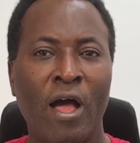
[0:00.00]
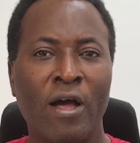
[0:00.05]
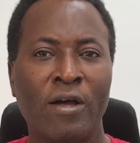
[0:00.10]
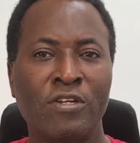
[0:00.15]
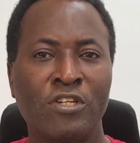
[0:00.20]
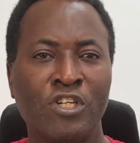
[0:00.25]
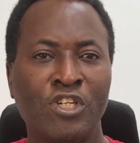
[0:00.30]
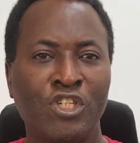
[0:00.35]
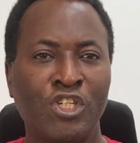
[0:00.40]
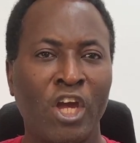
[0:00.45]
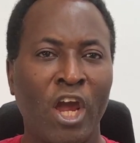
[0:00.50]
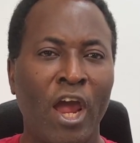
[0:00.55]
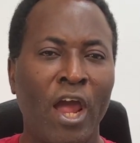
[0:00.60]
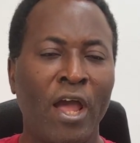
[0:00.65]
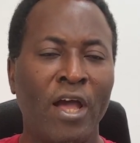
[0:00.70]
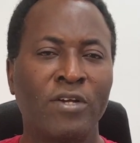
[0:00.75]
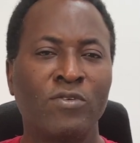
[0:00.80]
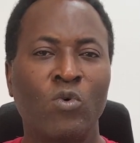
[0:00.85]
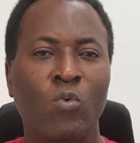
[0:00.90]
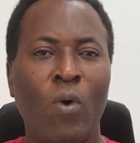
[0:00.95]

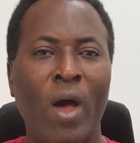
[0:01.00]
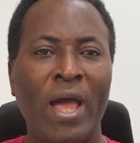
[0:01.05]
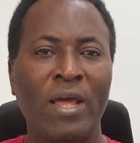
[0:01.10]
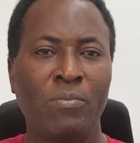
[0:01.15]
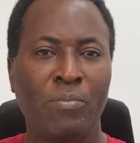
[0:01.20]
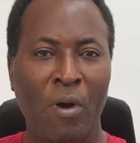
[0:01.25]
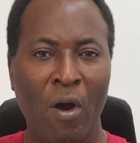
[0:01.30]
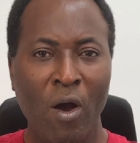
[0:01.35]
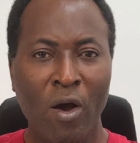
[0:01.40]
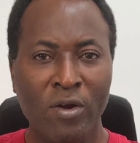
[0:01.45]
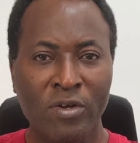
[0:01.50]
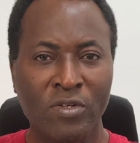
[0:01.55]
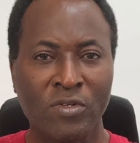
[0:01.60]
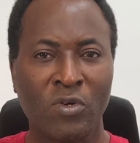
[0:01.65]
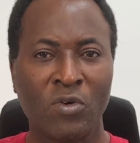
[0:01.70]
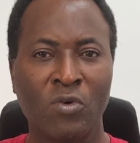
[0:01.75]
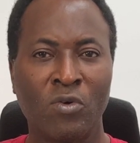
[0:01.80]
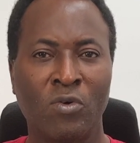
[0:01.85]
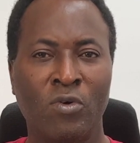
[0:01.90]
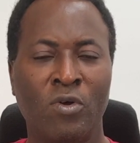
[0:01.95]
shared whiteboard
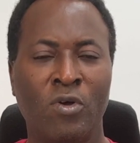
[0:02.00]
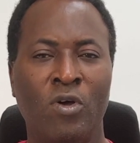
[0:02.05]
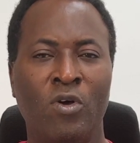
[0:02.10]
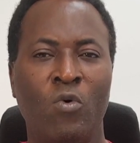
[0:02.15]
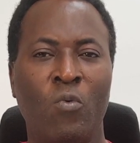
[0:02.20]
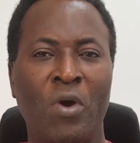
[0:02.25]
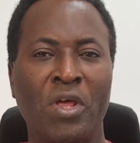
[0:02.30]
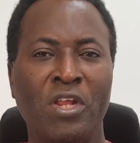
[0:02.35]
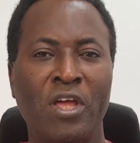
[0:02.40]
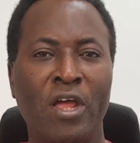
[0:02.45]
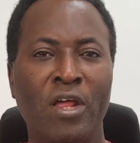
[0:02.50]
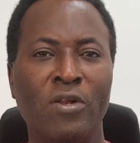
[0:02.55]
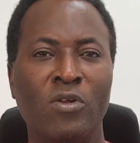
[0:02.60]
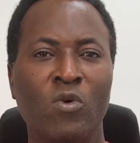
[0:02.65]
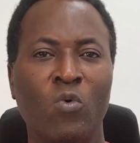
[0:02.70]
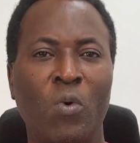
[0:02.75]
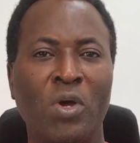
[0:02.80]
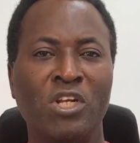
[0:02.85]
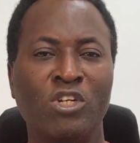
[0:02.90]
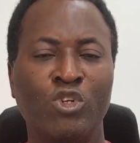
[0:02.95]

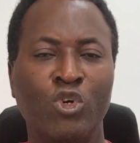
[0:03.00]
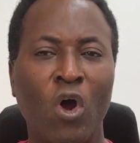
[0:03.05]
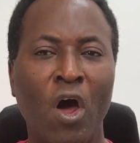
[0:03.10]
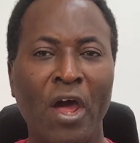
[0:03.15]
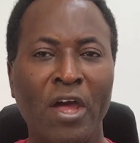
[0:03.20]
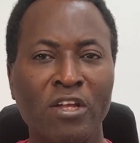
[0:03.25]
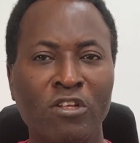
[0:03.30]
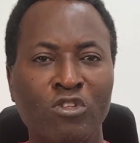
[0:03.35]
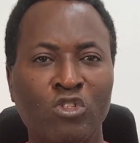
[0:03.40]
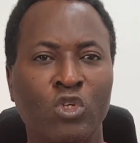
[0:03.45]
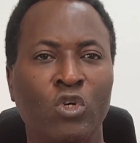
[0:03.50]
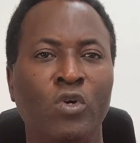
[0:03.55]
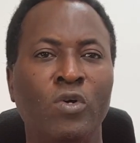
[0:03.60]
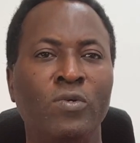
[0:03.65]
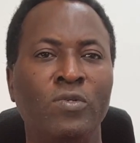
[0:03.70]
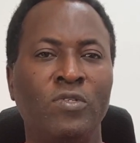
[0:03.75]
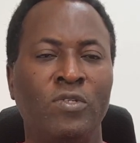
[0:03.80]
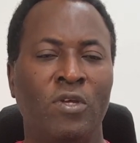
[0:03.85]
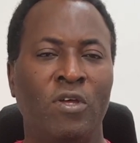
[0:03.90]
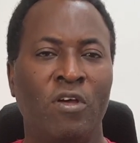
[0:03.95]
with drawing
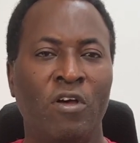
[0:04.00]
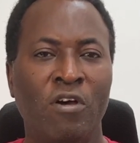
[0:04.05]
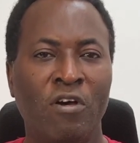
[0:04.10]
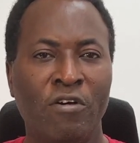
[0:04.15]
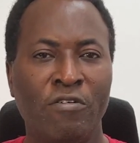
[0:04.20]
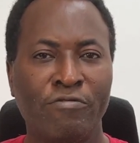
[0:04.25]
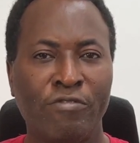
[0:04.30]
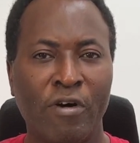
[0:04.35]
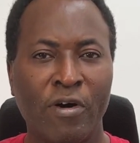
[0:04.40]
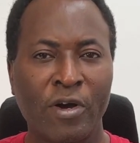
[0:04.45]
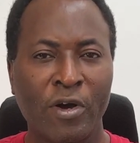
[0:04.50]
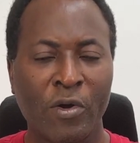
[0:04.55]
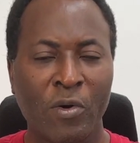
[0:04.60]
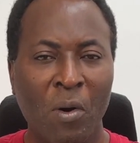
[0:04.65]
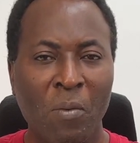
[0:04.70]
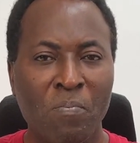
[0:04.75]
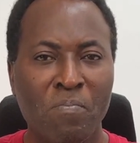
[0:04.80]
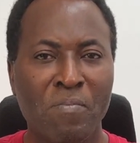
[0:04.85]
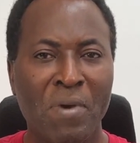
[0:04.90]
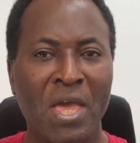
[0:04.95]
tools for
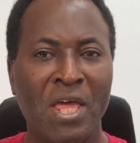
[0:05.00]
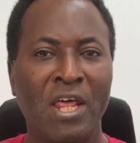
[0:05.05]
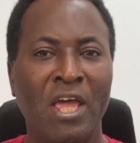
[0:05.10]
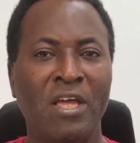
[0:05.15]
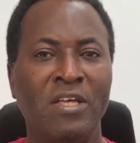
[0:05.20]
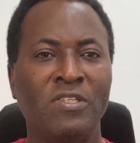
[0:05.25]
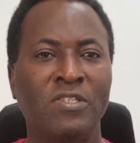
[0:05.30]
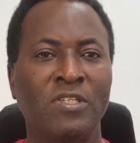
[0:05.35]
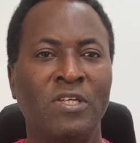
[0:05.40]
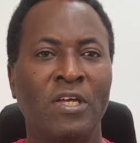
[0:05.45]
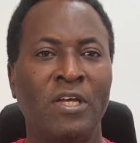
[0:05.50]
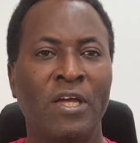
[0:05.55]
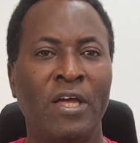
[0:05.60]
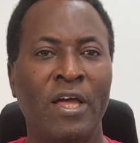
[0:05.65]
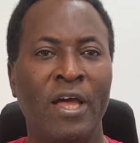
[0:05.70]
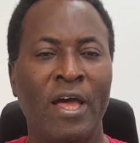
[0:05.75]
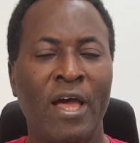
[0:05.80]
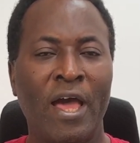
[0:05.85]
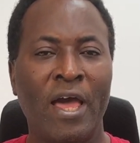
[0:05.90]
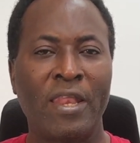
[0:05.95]
group meetings,
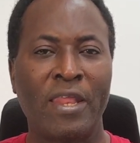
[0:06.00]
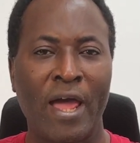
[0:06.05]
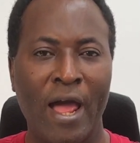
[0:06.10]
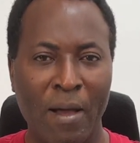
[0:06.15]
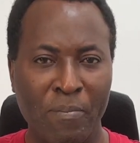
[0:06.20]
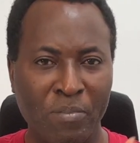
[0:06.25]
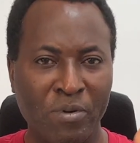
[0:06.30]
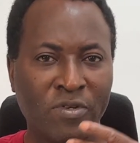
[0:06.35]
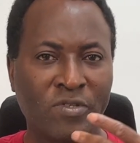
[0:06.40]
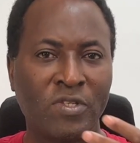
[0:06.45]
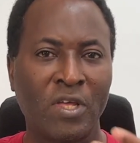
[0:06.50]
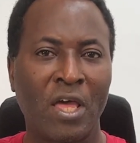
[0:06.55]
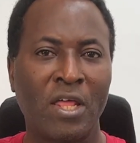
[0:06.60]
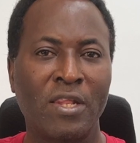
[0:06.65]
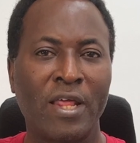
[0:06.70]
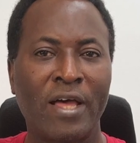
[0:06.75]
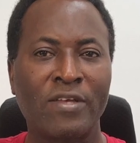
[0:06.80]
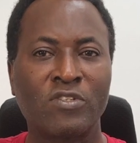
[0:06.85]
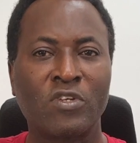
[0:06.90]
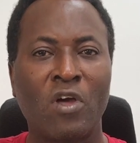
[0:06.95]
and Apple said
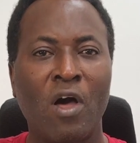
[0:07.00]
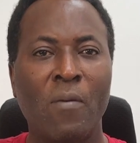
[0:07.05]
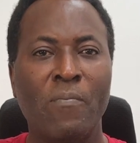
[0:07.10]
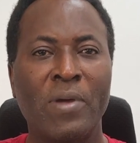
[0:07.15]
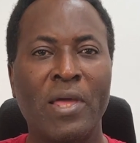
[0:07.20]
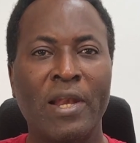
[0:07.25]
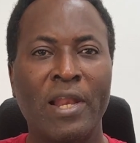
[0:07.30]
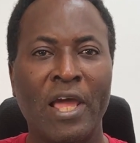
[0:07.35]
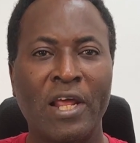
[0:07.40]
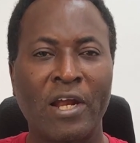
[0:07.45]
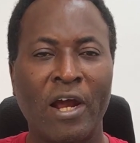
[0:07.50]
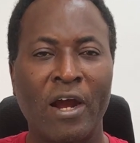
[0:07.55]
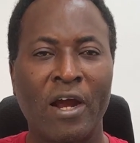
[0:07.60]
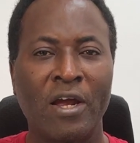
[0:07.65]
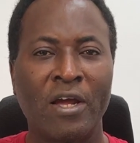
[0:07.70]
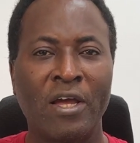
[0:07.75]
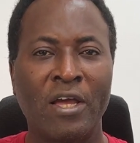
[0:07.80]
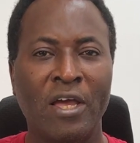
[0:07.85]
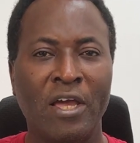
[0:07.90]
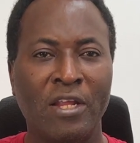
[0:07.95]
that's coming
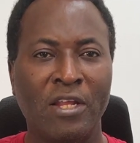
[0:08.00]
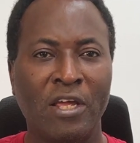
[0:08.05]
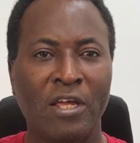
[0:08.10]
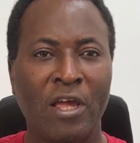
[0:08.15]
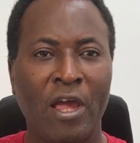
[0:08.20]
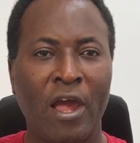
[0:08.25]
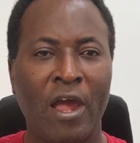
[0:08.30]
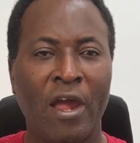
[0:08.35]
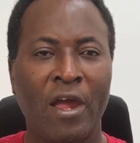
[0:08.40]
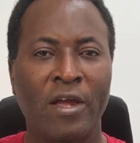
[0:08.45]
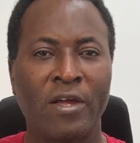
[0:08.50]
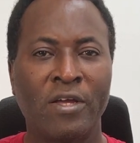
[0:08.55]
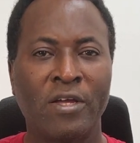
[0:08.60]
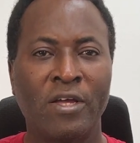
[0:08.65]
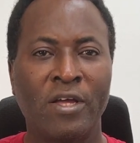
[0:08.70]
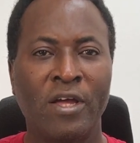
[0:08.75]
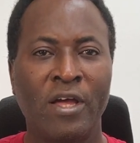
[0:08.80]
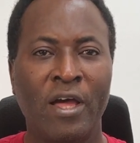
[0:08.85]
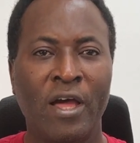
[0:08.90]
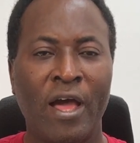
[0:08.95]
later in the year.
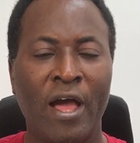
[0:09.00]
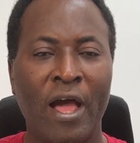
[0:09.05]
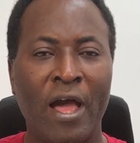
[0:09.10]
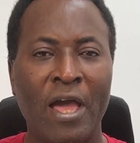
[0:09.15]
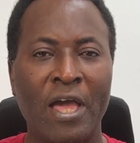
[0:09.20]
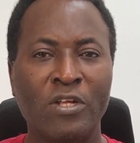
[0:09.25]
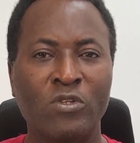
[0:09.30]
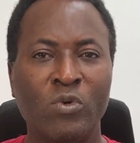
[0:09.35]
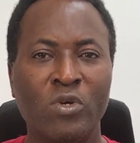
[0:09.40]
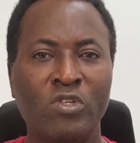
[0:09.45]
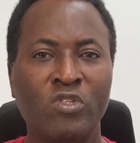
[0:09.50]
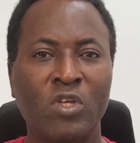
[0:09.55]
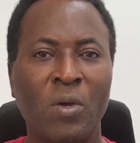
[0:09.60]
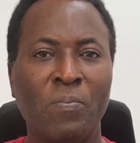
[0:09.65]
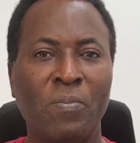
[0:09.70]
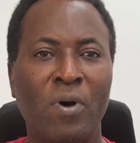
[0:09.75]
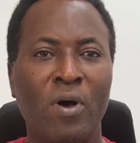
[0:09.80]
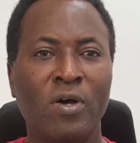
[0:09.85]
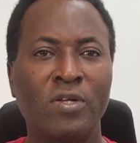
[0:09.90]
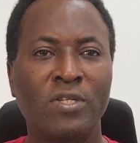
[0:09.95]
It will
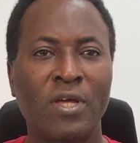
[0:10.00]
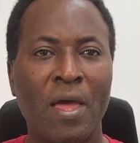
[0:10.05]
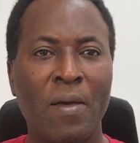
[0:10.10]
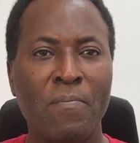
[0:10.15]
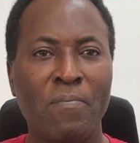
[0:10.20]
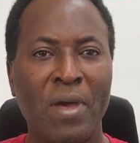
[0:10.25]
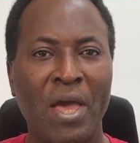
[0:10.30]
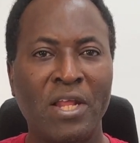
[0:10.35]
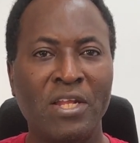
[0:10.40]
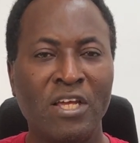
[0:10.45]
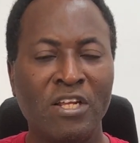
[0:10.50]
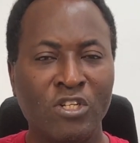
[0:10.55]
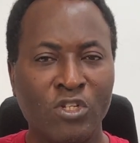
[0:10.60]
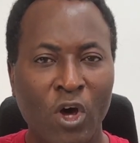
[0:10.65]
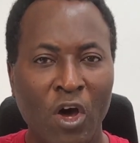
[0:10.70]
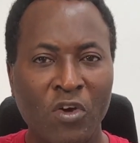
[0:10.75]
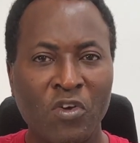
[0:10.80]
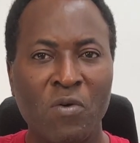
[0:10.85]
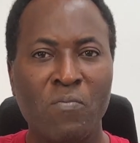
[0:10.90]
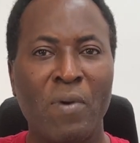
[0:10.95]
support embedding
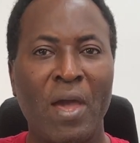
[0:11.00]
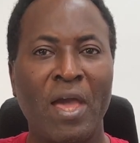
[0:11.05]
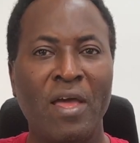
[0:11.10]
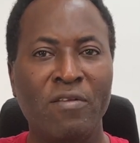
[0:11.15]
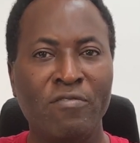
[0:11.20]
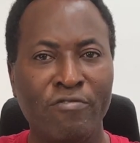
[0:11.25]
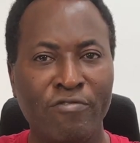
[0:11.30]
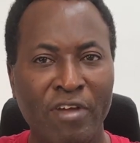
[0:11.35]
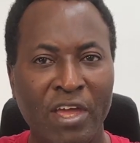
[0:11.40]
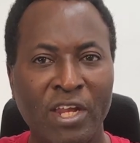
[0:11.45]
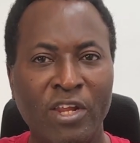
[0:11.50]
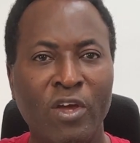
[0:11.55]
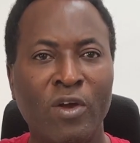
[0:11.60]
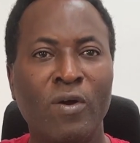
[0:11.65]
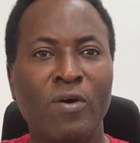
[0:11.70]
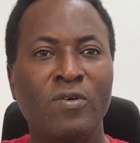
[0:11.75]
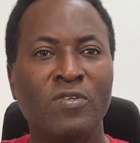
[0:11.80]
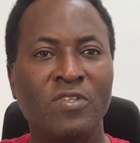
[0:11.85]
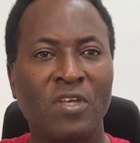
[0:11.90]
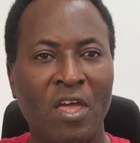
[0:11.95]
document,
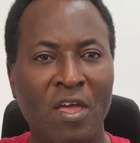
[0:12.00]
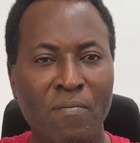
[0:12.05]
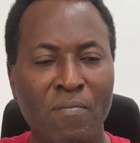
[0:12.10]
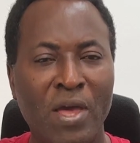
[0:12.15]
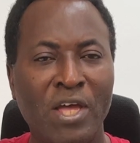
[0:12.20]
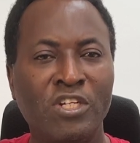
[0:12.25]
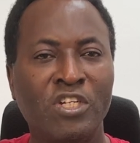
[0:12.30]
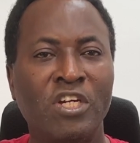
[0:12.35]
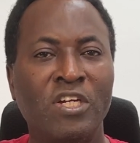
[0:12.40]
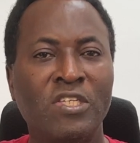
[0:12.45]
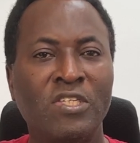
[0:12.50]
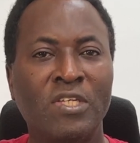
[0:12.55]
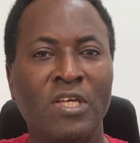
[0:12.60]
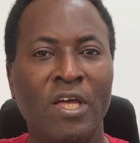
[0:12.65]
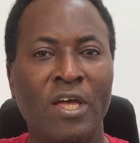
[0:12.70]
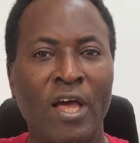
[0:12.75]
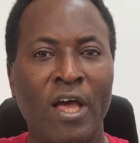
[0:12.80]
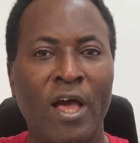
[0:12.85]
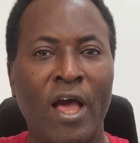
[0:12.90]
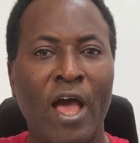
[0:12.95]
videos, images,
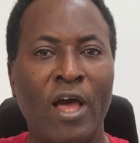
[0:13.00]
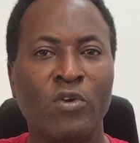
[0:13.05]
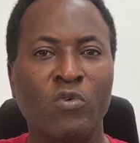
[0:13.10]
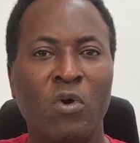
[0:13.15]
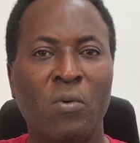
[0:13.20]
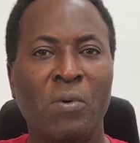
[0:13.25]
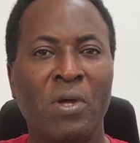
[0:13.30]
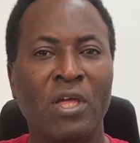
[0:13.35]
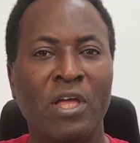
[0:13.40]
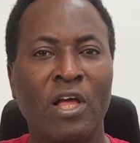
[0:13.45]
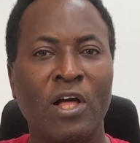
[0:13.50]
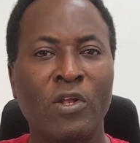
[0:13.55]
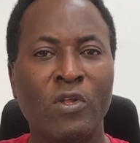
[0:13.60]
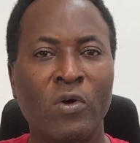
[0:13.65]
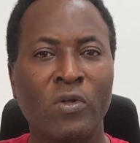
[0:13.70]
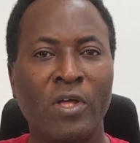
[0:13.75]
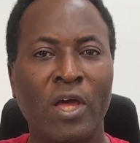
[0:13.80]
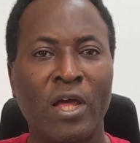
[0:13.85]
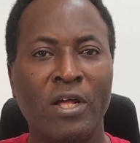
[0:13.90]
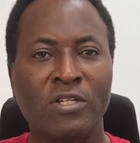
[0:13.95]
and will be
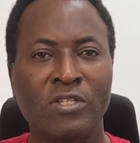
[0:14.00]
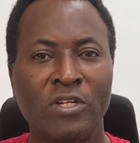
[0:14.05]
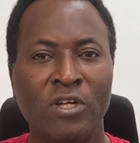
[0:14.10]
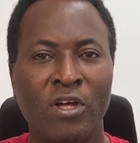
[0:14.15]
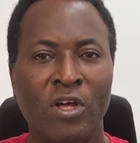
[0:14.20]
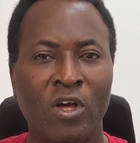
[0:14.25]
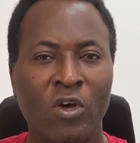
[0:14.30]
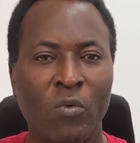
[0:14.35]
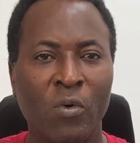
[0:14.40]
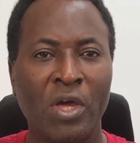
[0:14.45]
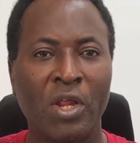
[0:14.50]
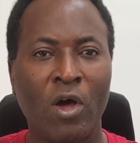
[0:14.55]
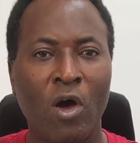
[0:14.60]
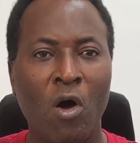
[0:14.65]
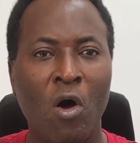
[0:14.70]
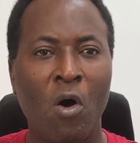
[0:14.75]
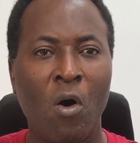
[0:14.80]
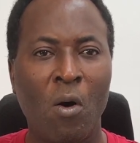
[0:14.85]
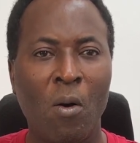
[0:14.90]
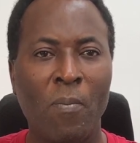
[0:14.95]
included with
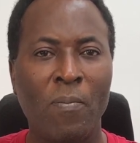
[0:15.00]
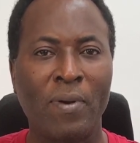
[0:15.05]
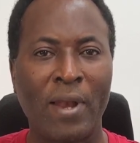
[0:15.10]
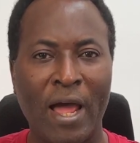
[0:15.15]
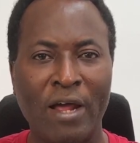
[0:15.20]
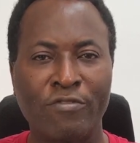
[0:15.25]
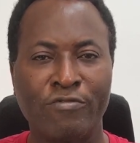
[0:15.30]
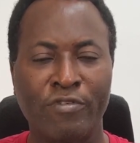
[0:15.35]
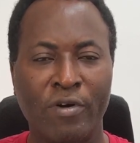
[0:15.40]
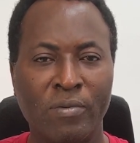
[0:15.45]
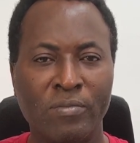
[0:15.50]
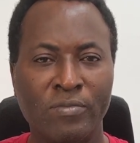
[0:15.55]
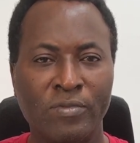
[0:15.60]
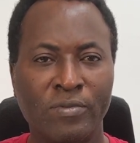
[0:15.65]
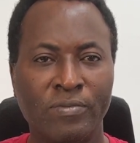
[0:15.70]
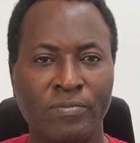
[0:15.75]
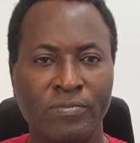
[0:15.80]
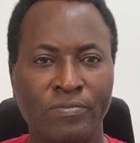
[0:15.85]
all platforms.